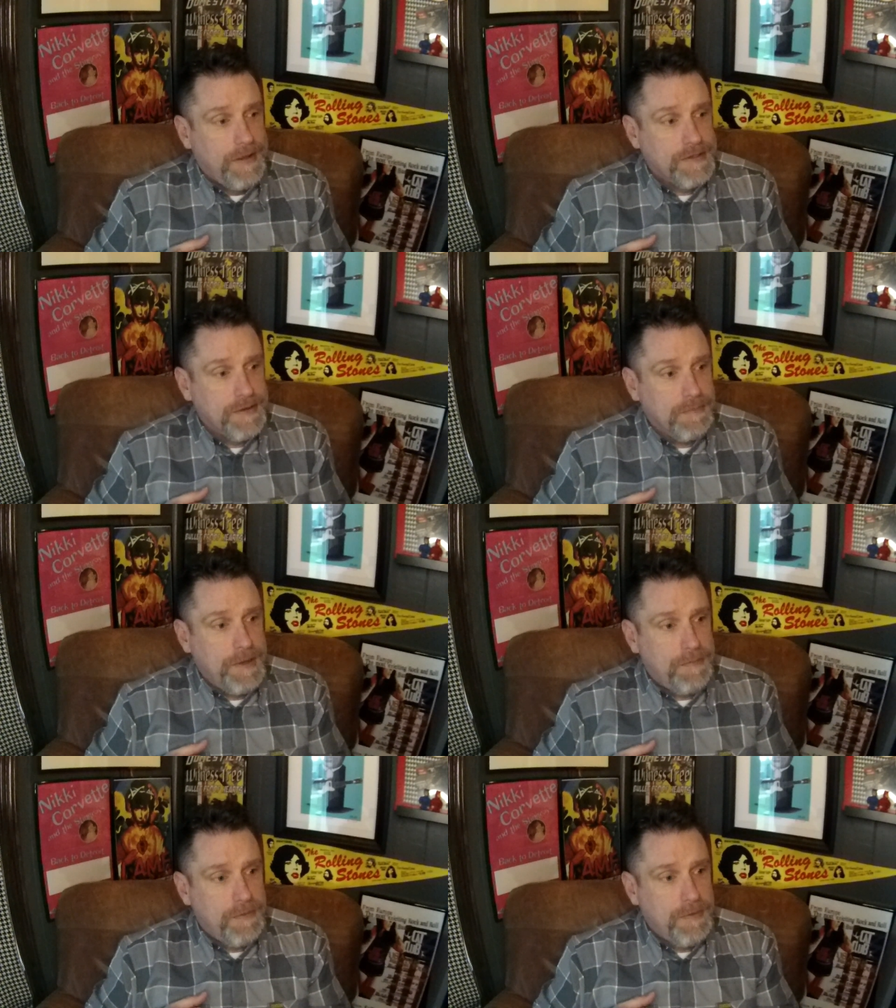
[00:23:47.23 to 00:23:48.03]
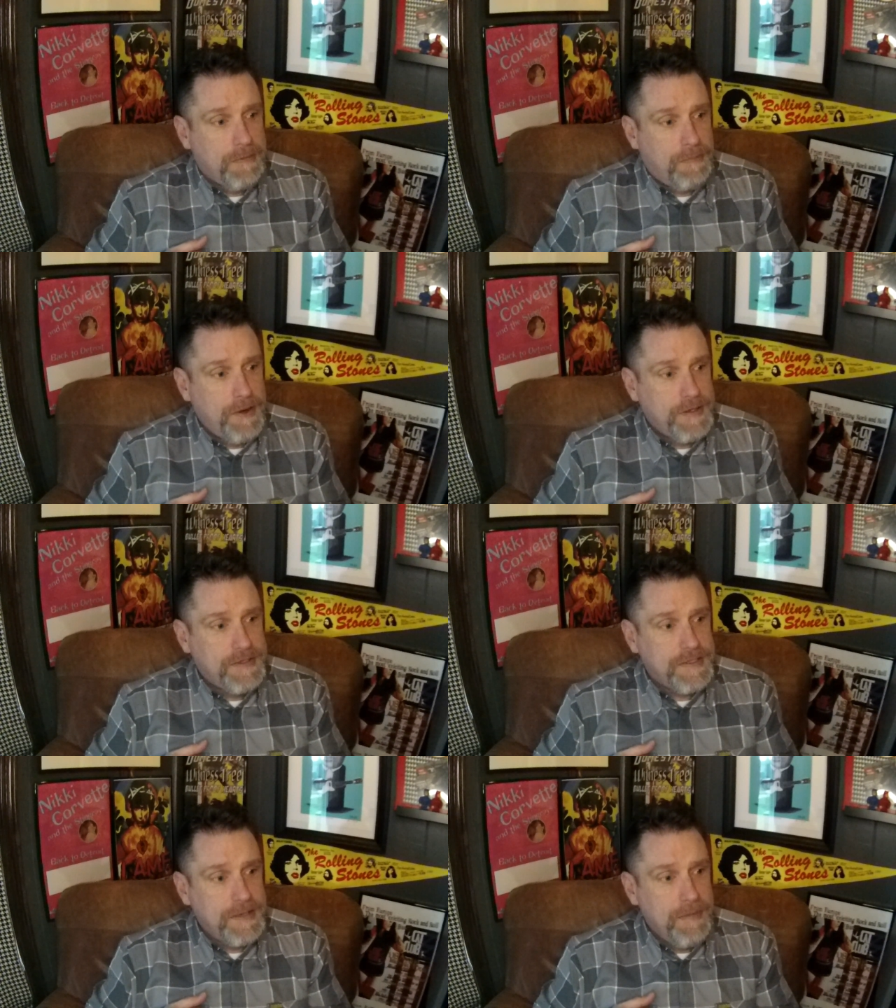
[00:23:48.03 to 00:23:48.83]
So people with
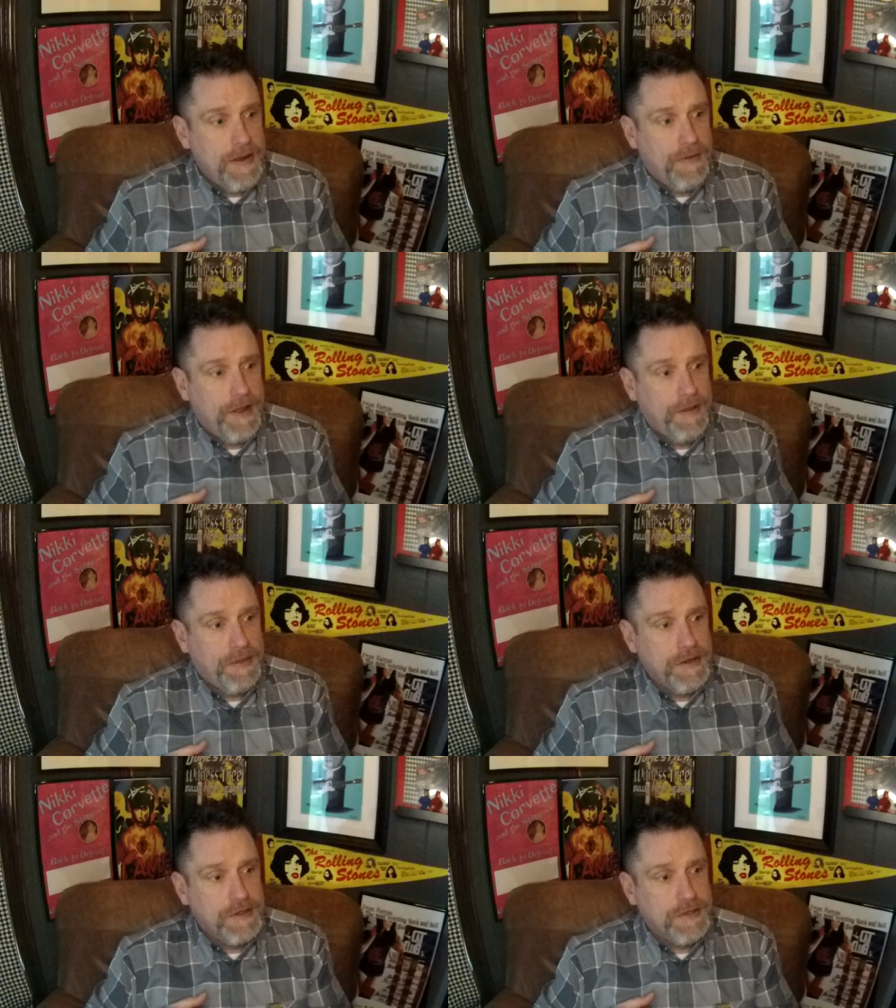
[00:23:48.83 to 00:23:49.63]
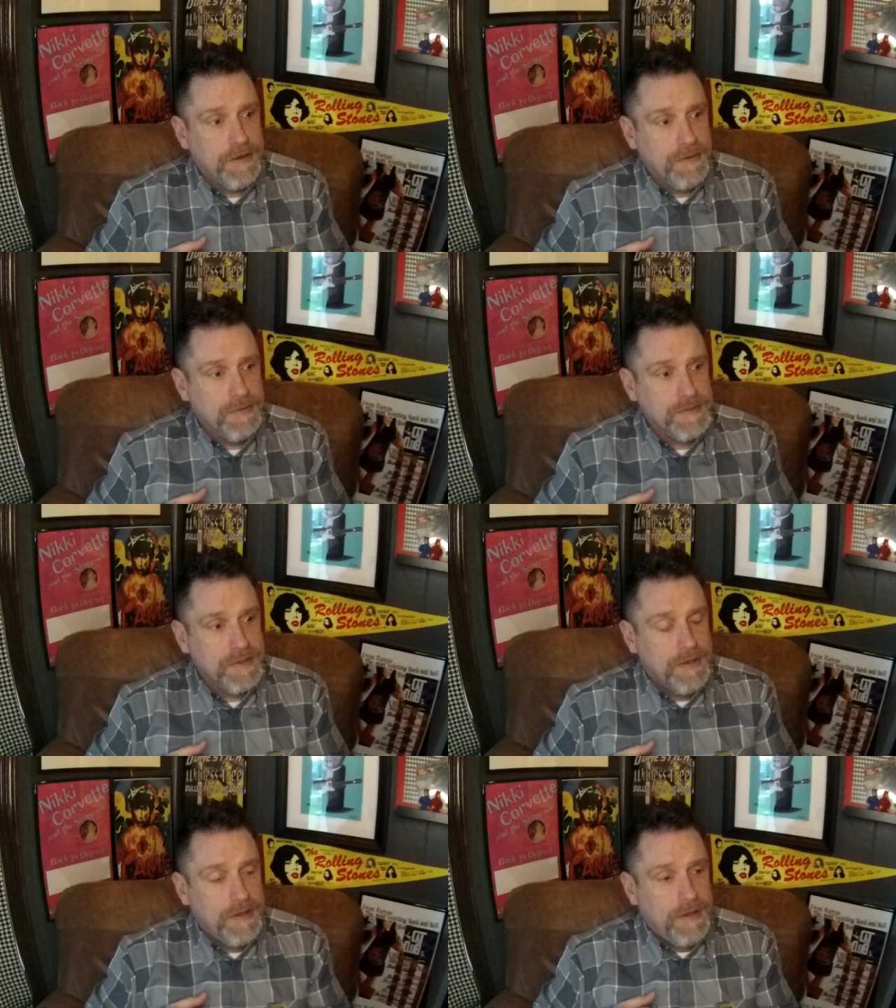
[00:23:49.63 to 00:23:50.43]
pre-existing mental health
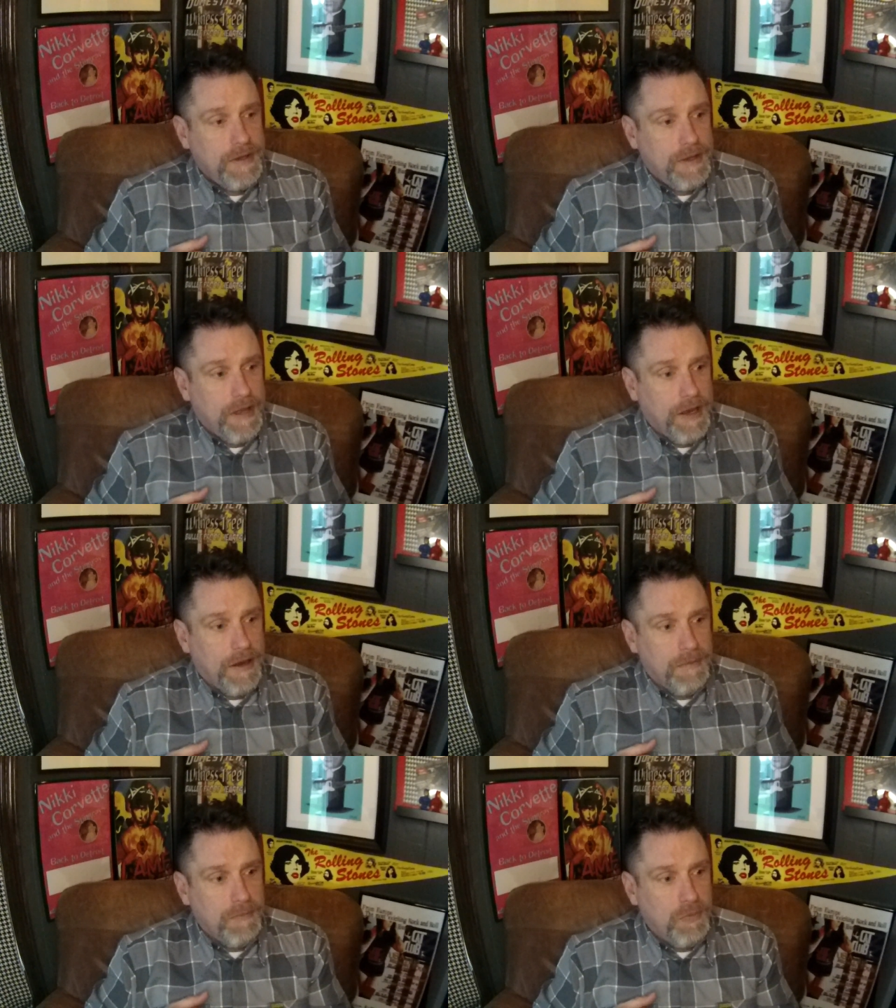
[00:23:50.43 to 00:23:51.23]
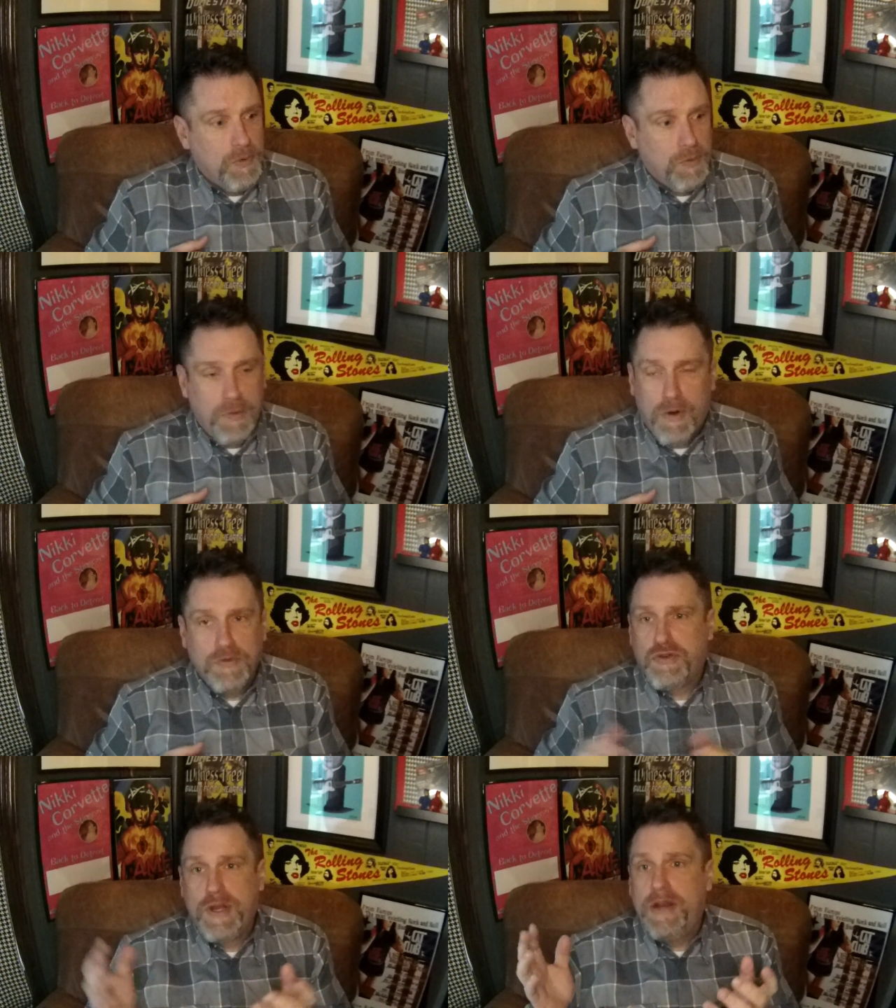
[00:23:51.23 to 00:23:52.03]
issues, um, we
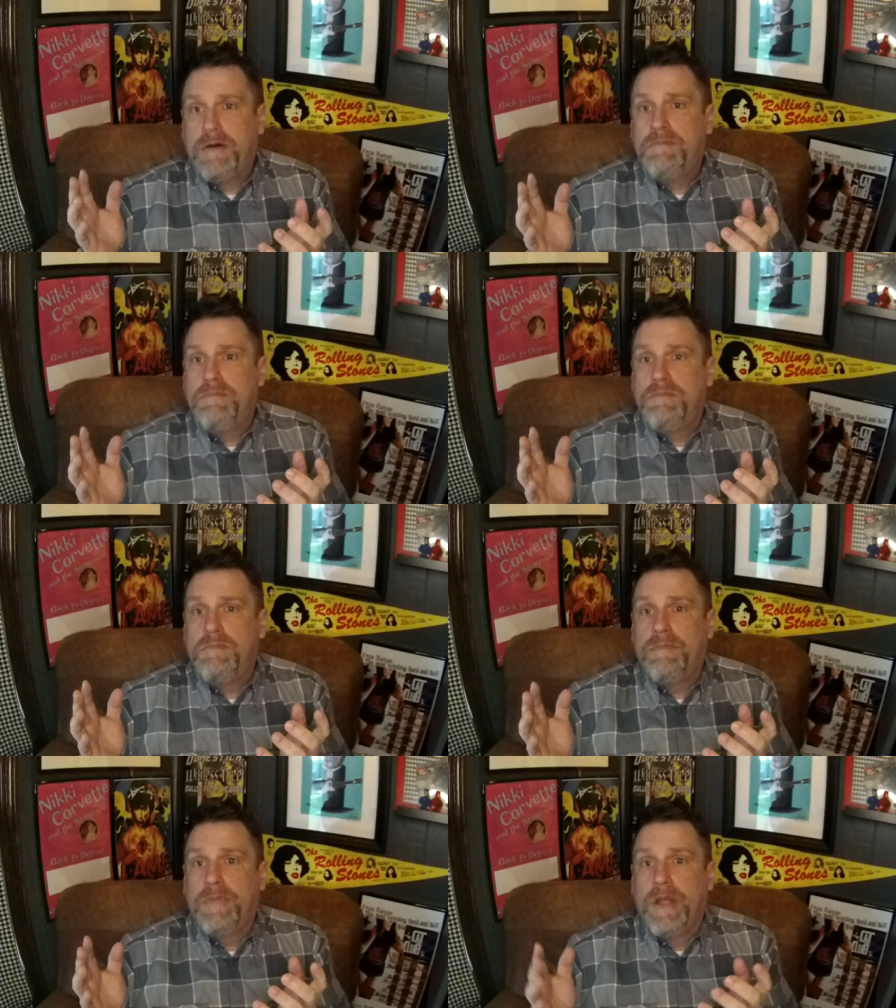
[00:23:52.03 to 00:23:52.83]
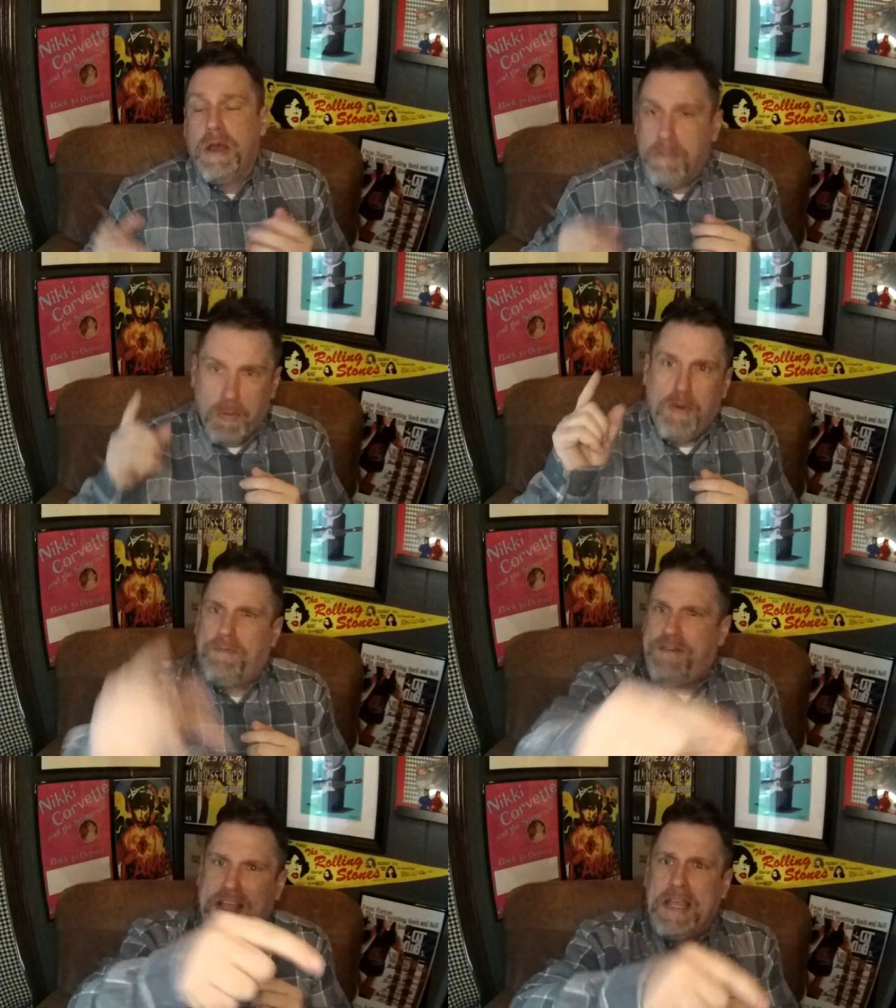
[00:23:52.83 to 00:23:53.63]
won't treat them, but we'll
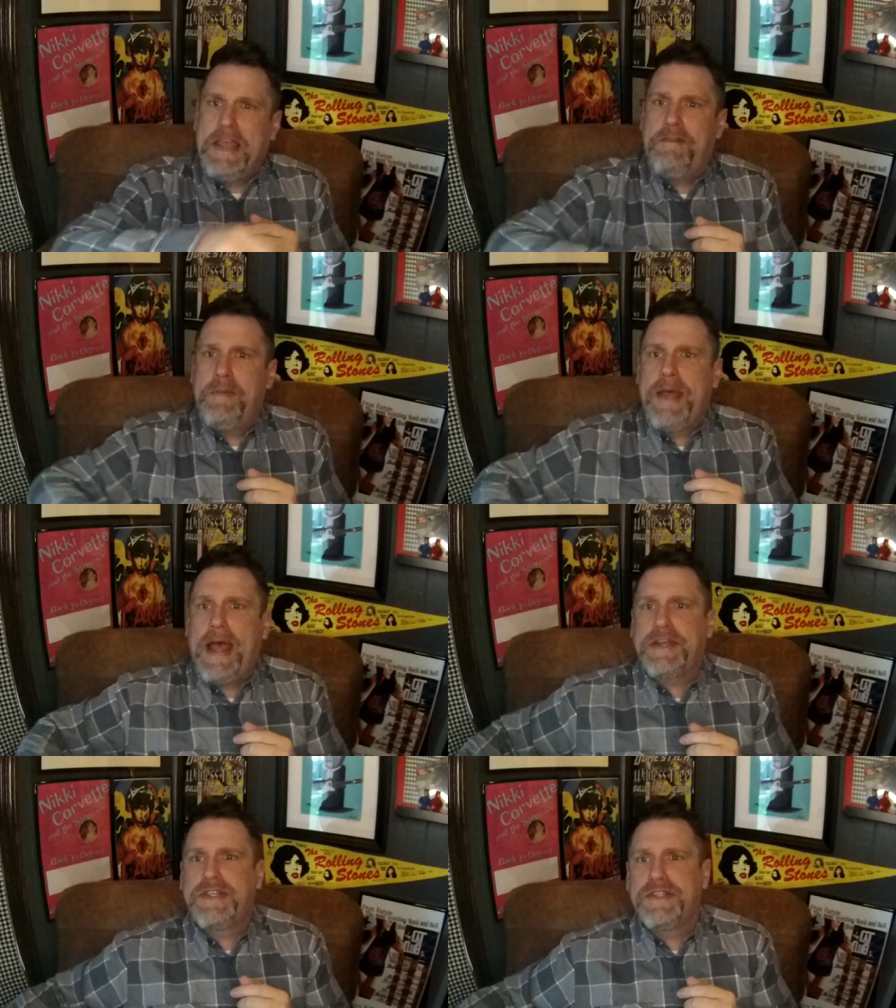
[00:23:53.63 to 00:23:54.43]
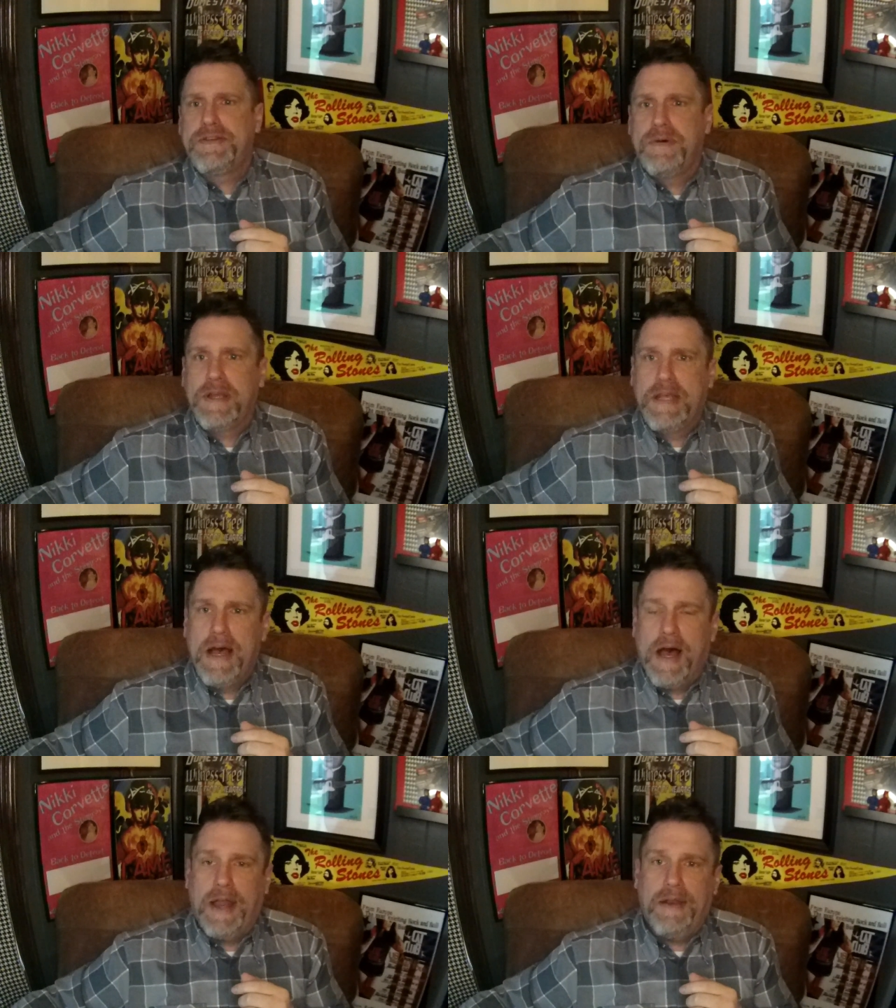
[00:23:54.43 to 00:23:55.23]
fucking give them access to a
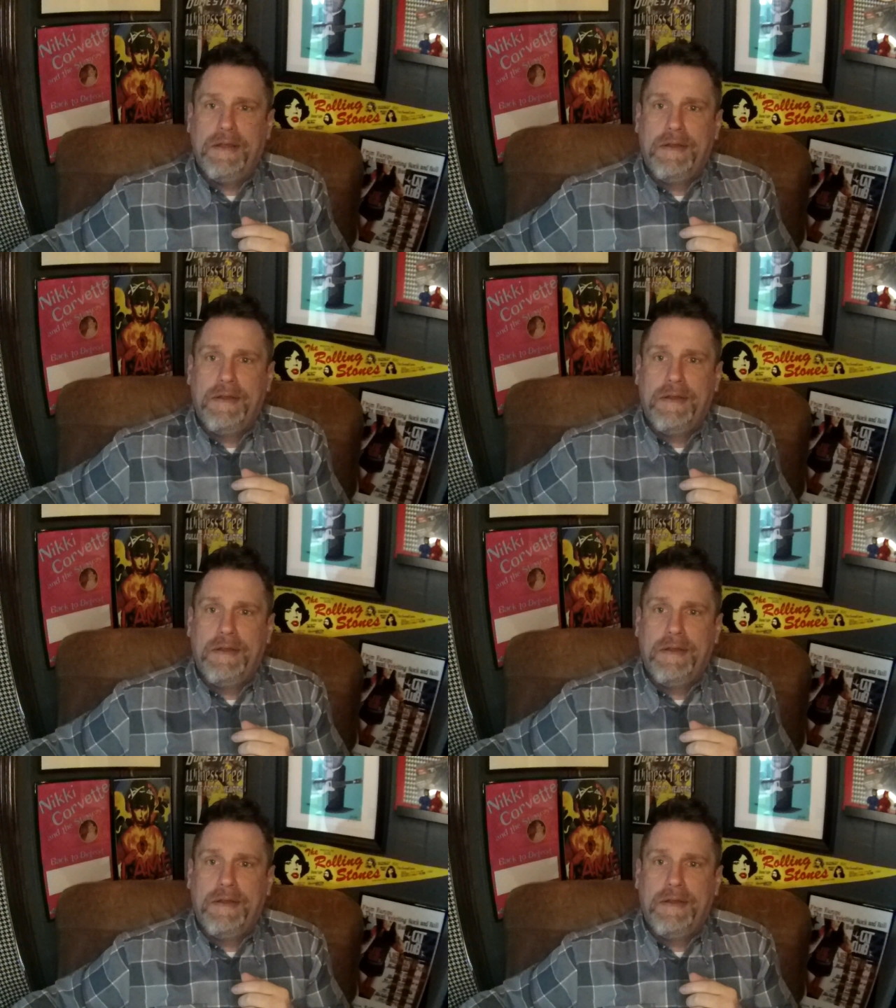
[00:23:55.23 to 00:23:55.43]
gun.